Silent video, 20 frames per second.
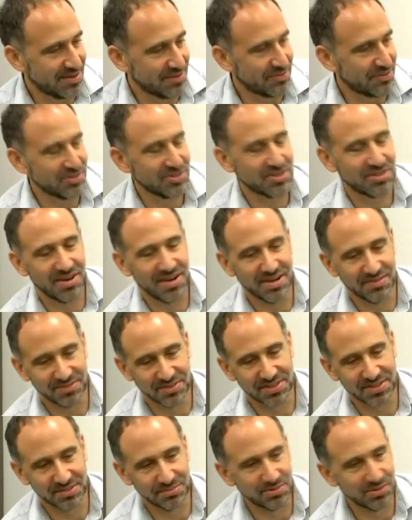Our first grant
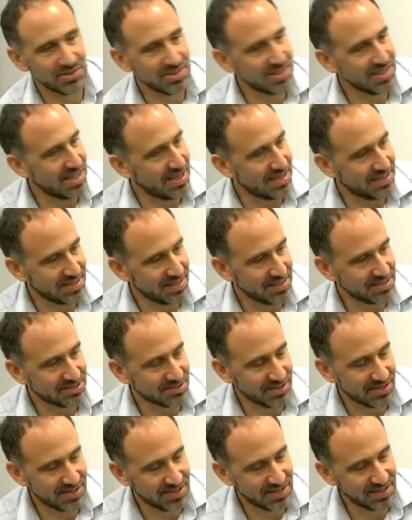was to push that. That's
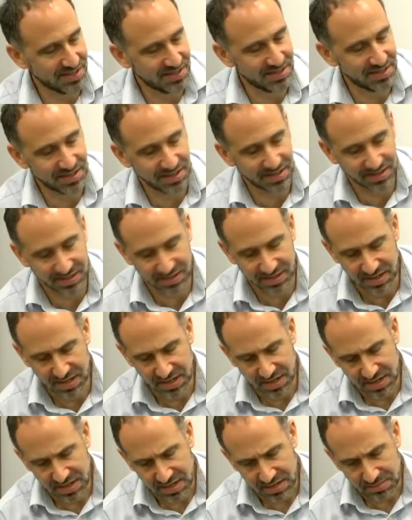right. And
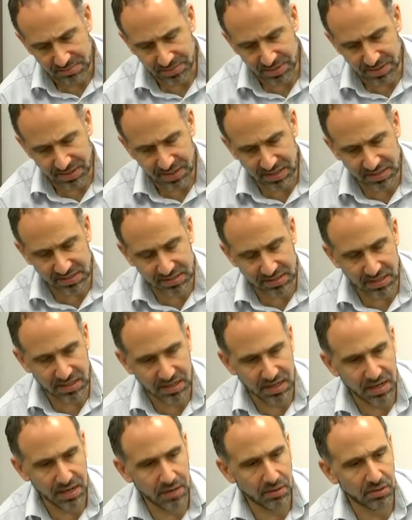but
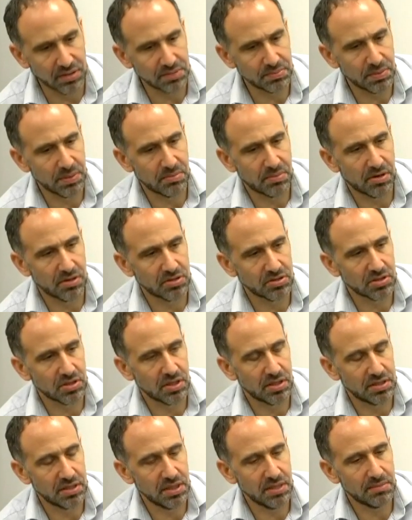it had always been a
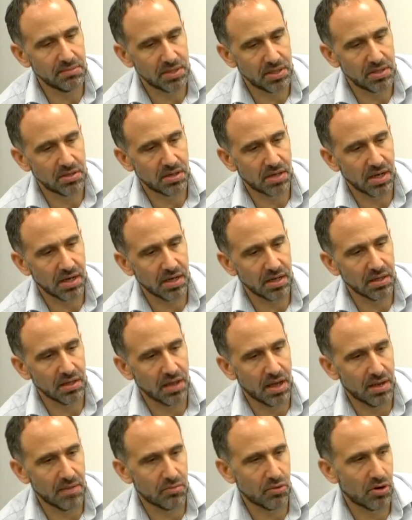marginal idea, but you're getting a
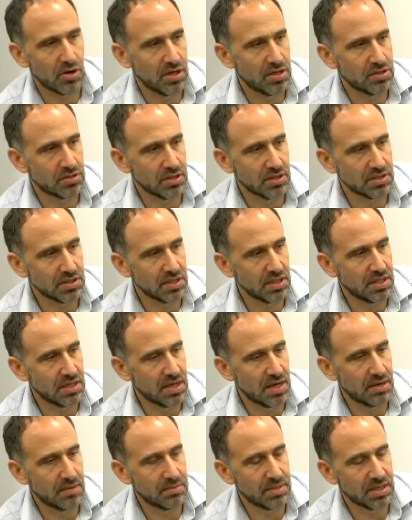lot more interest in it
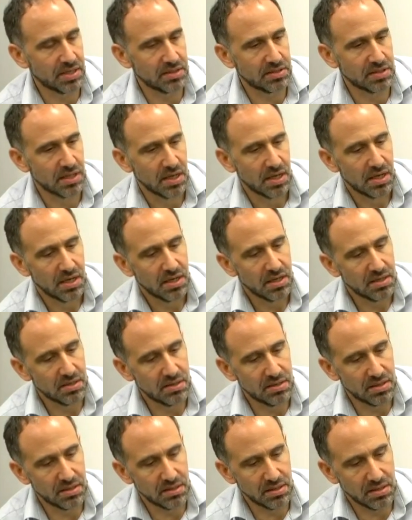now, because
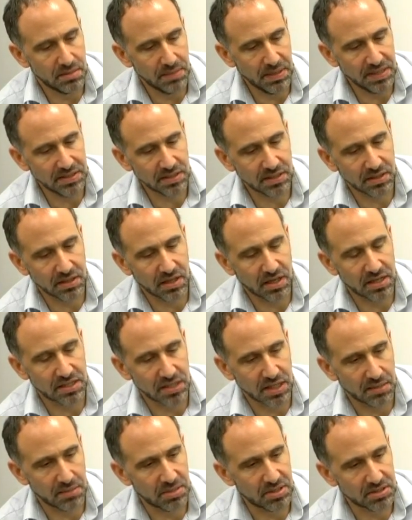the basic
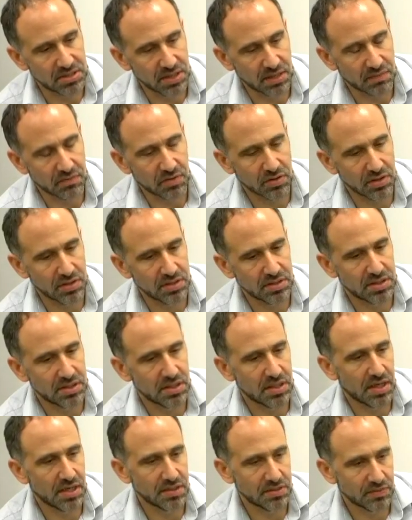logic, I mean, there's several things it
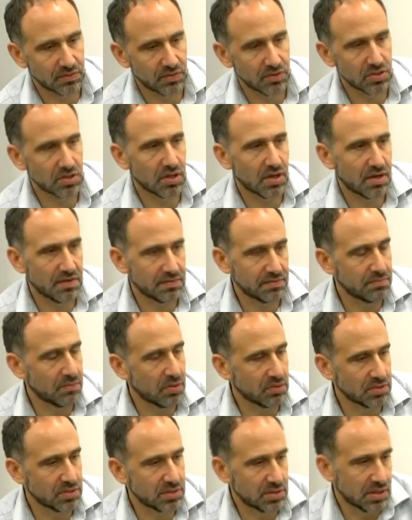does. First off,
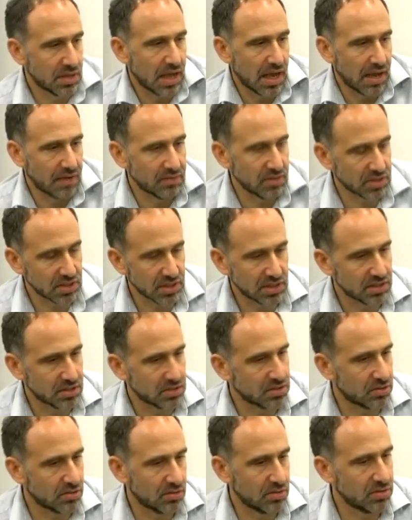most obviously it
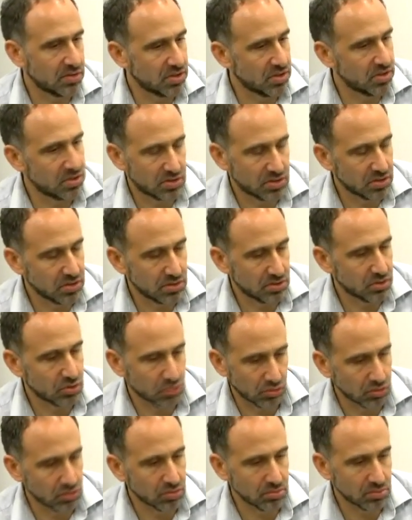discourages
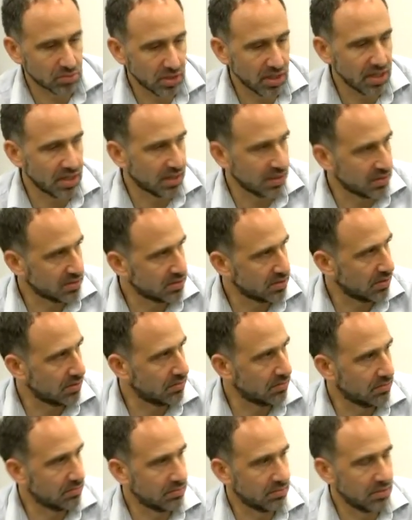short-term trading.
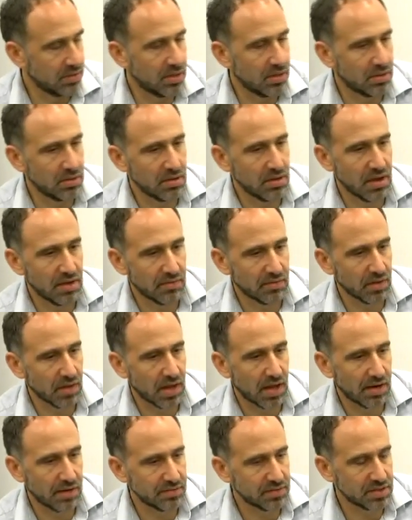So, you have a
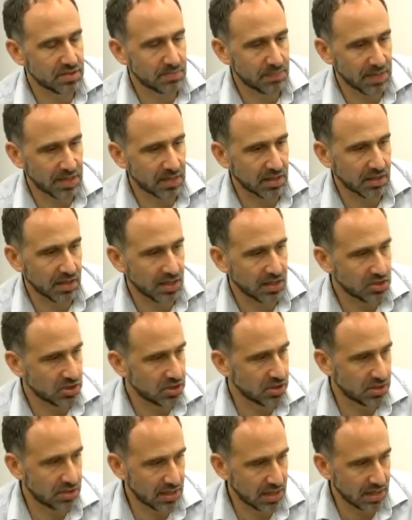lot of
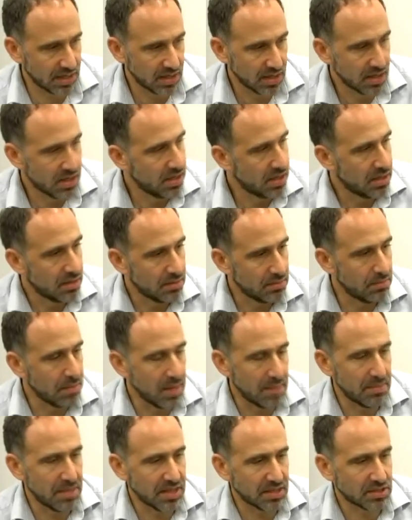speculation that
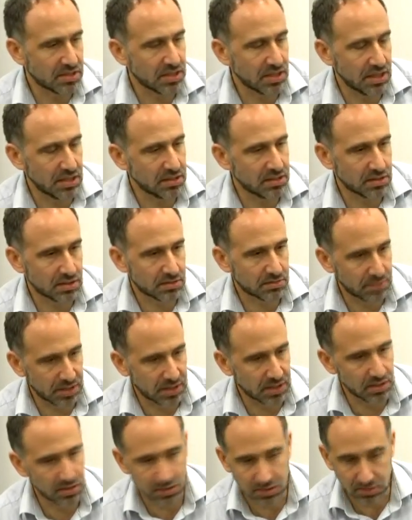may make sense
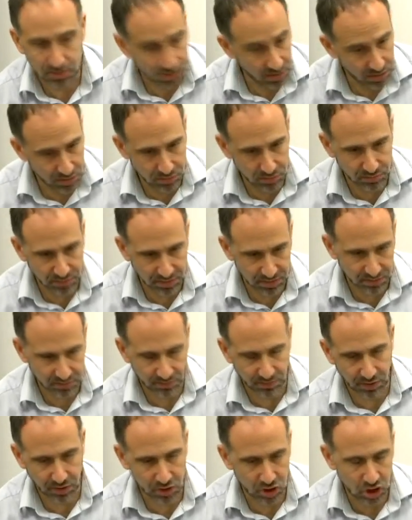because you could do this
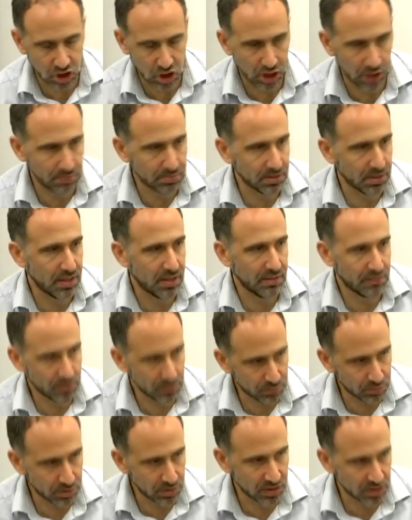very cheaply if
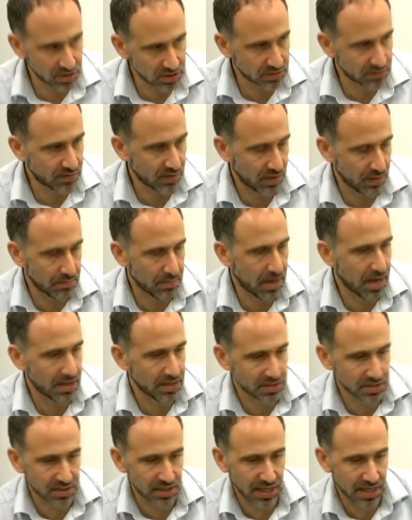you put in just very
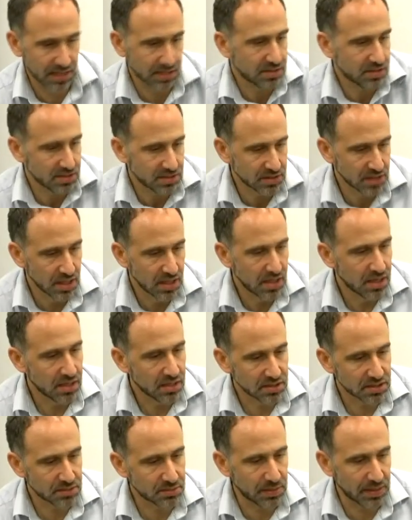modest taxes.
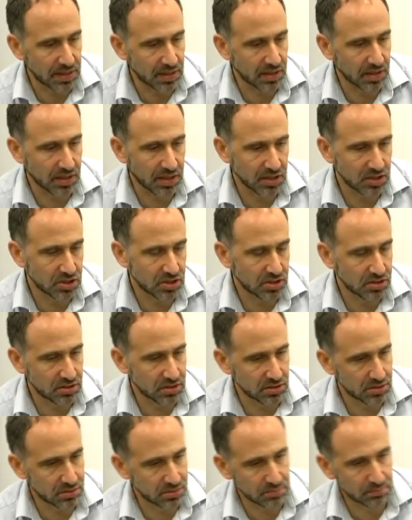
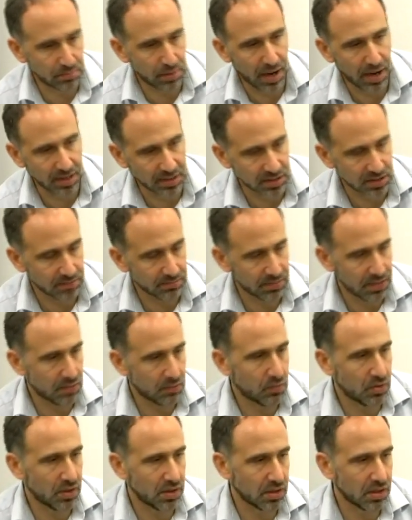Speculation, buying something
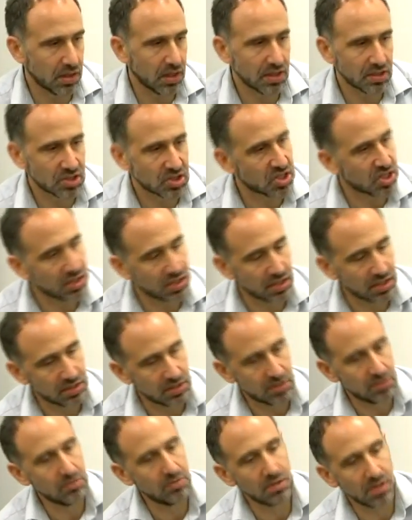at 1 o'clock, selling it
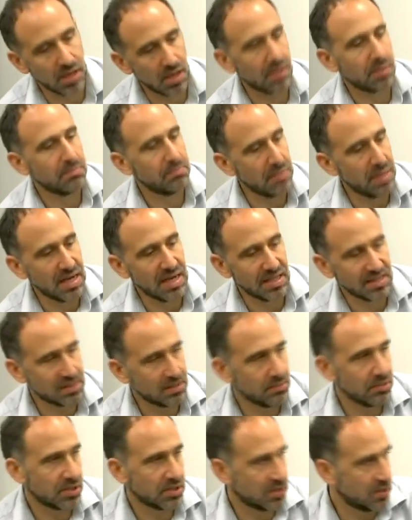at 2 o'clock may not
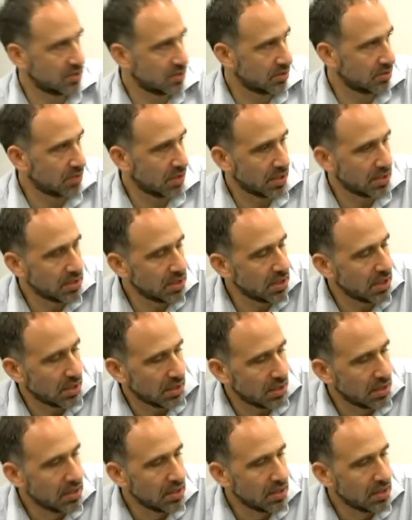seem like such a good idea.